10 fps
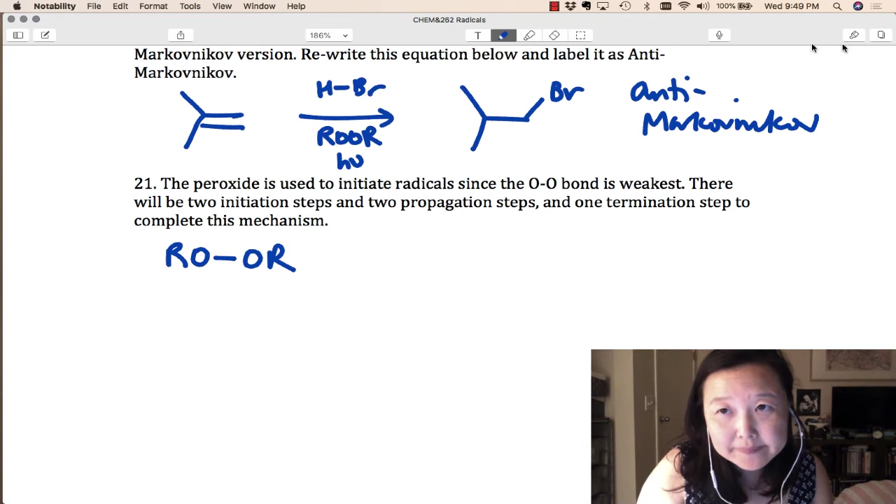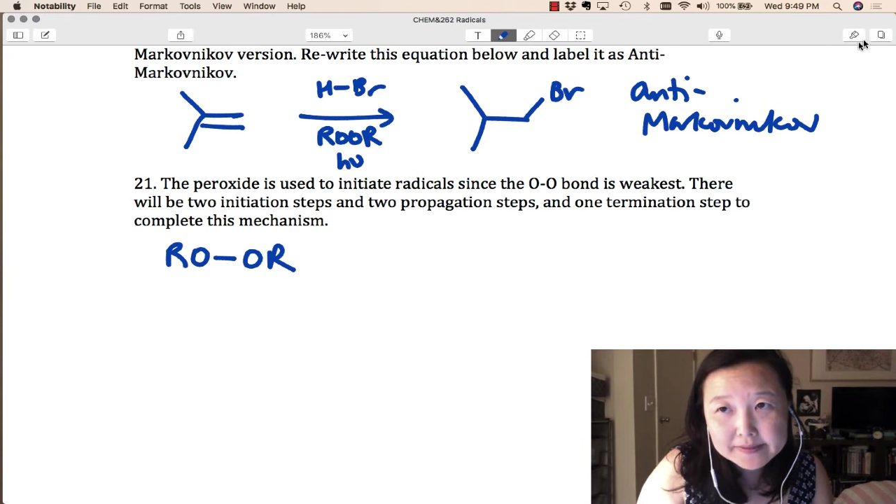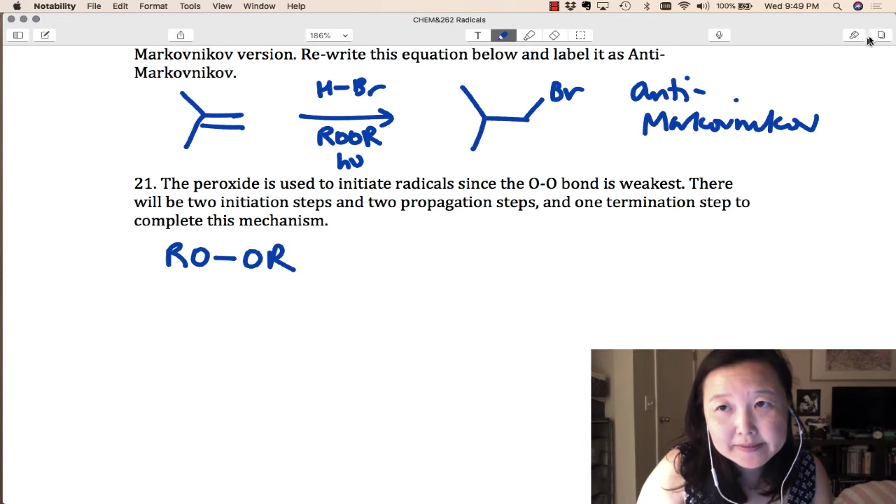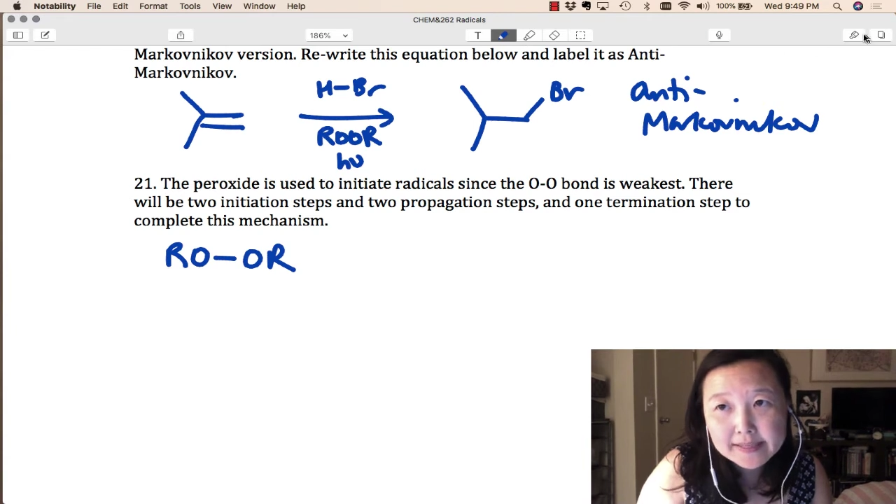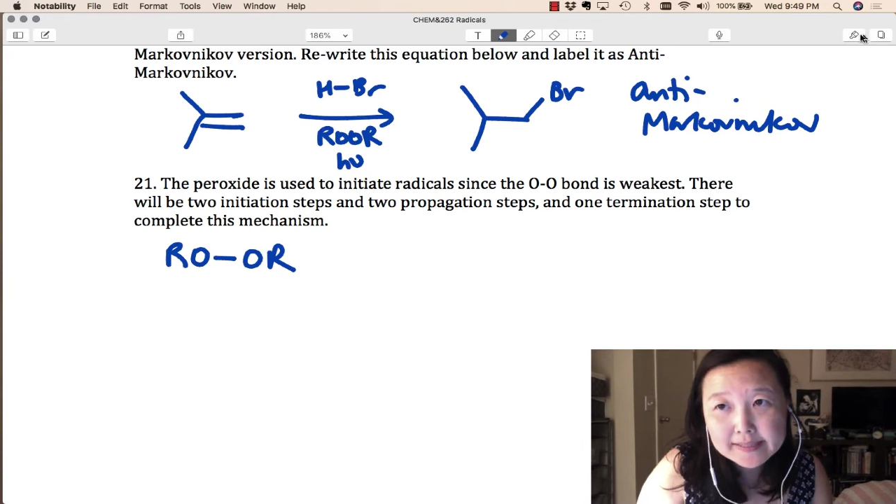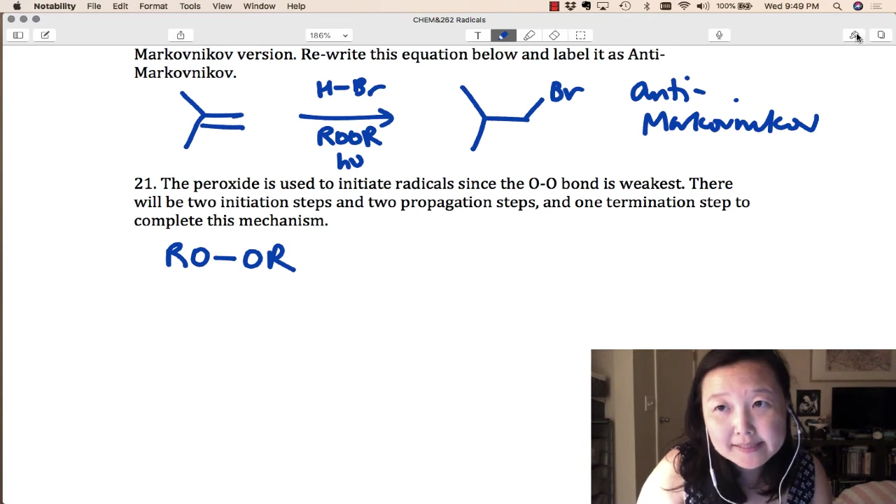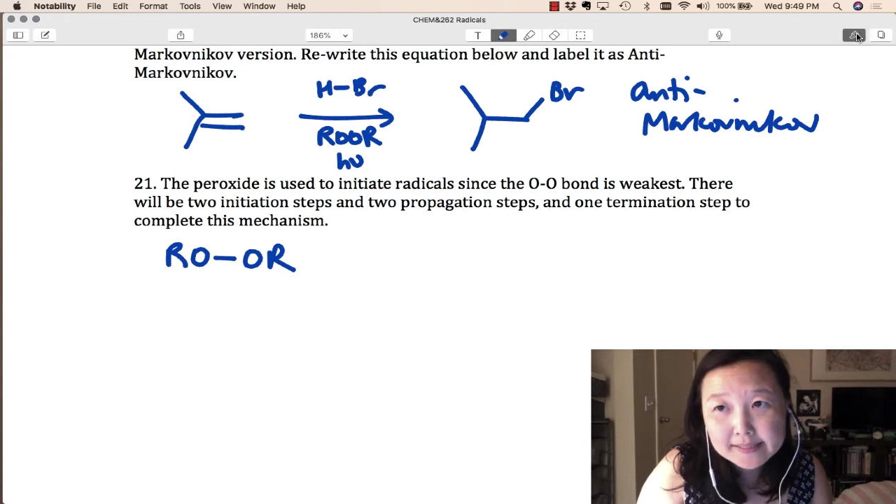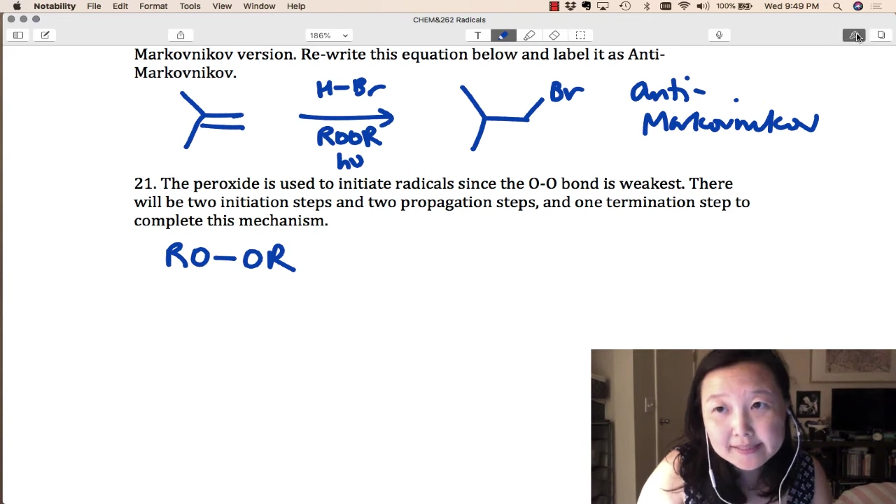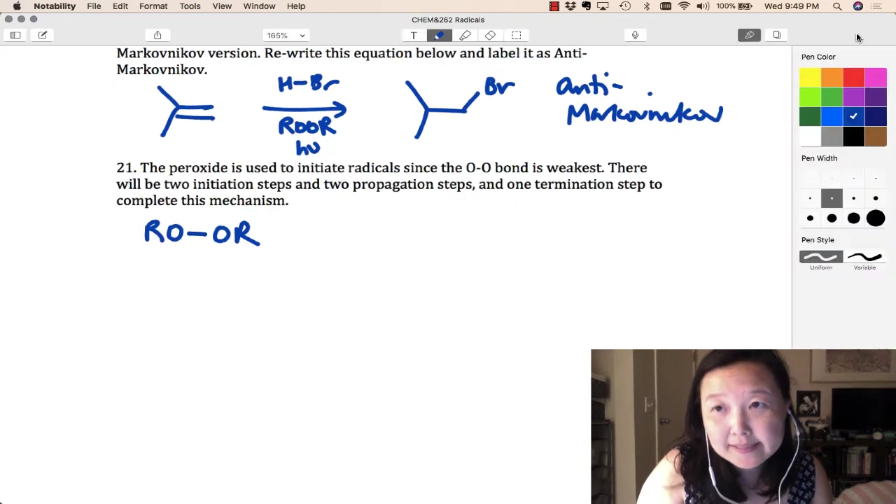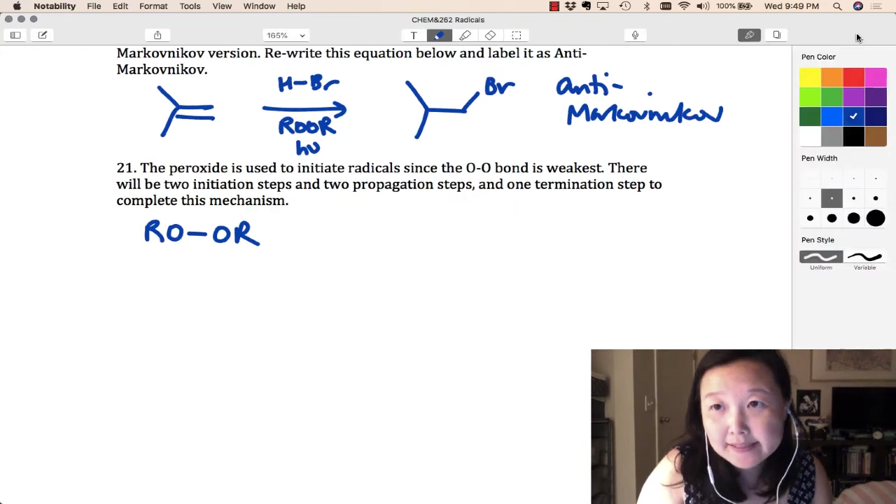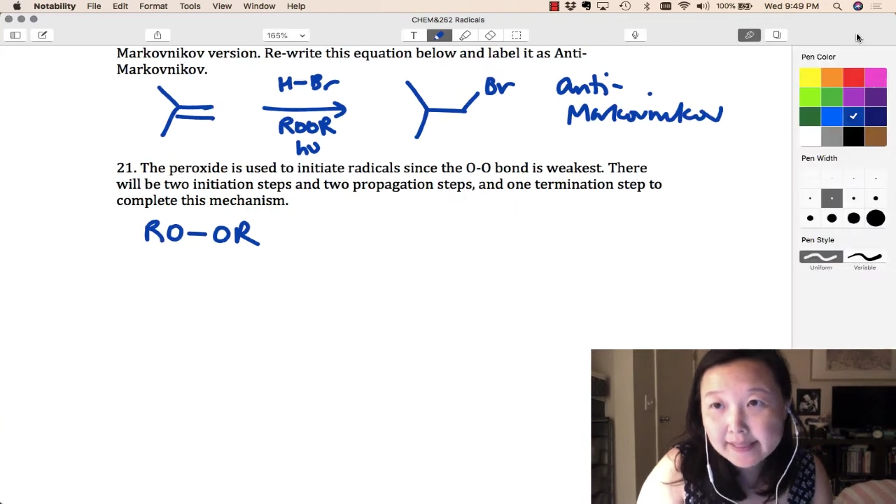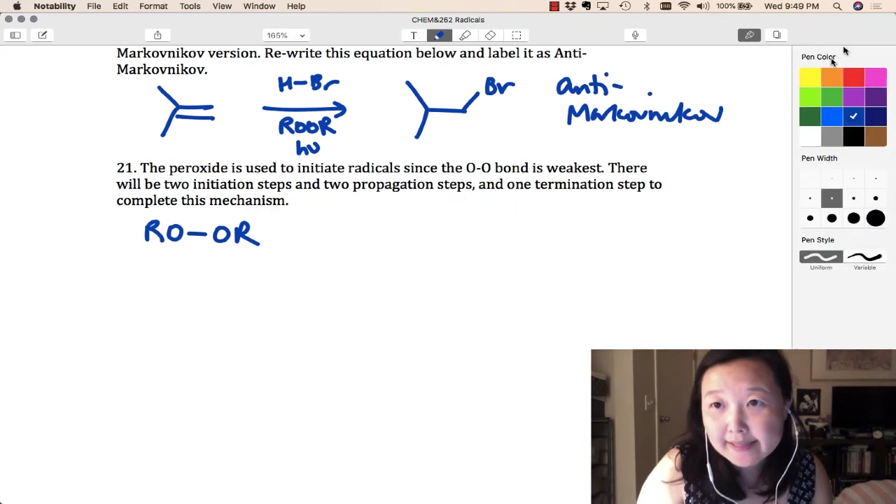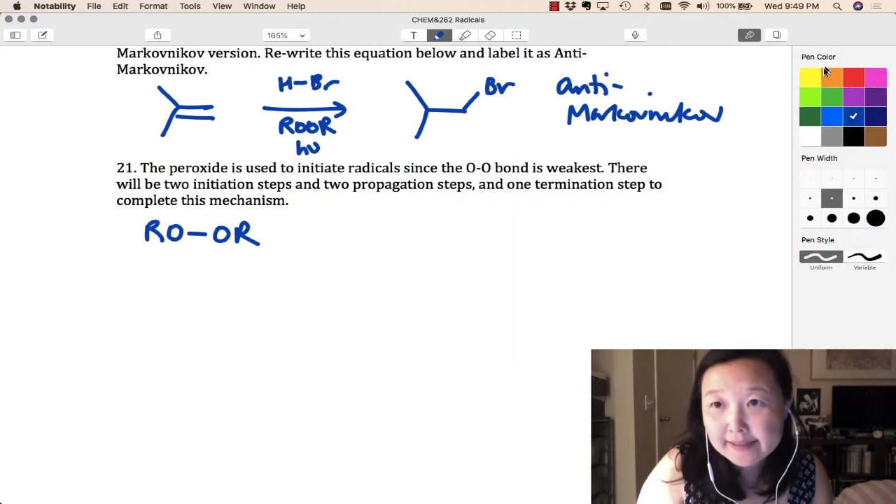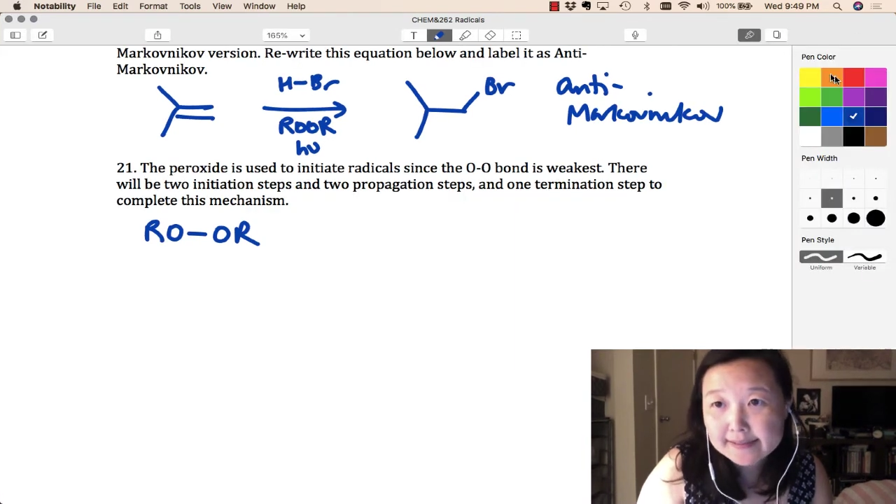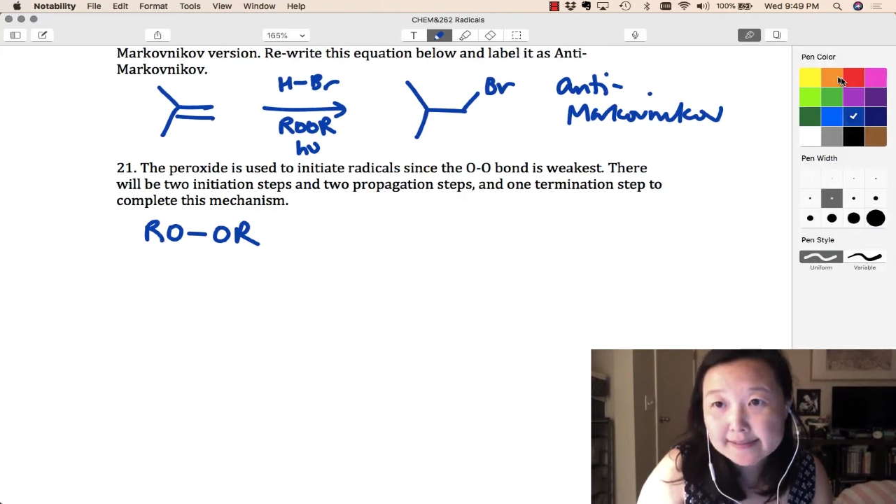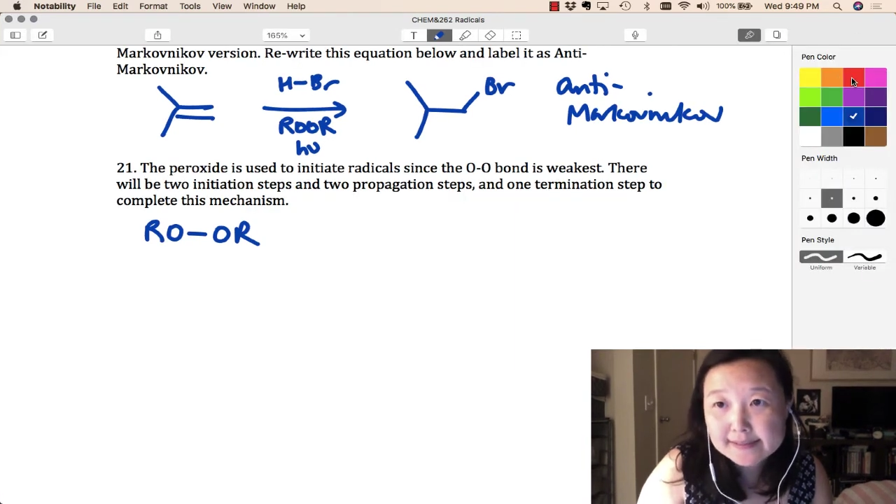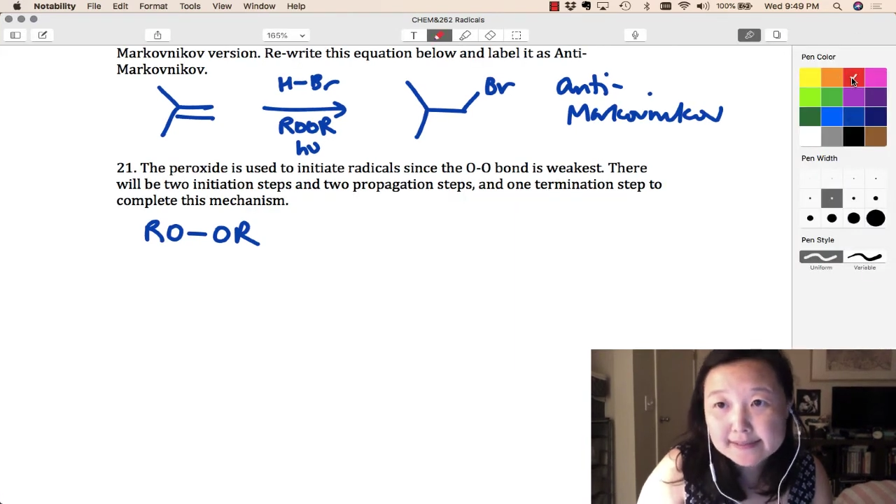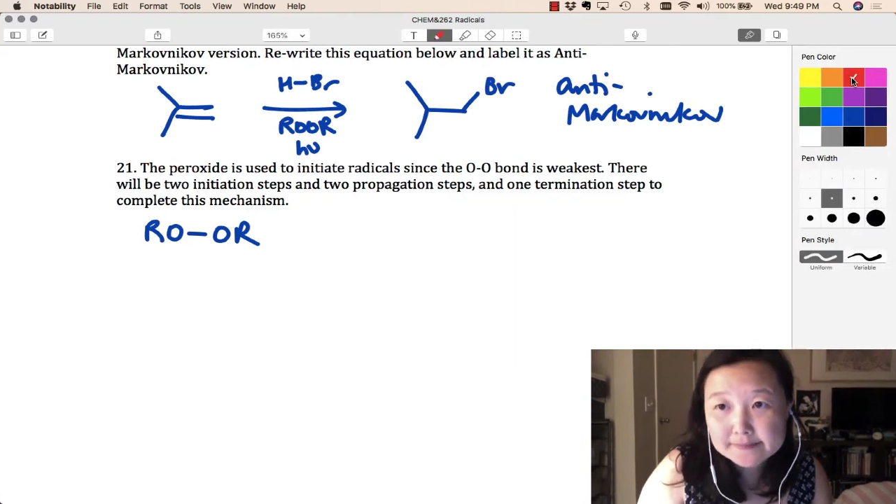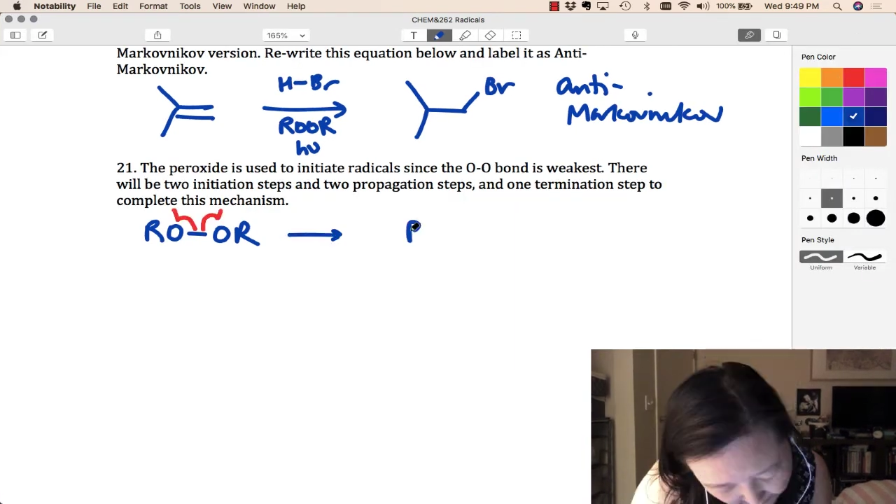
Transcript: So that's going to look like this.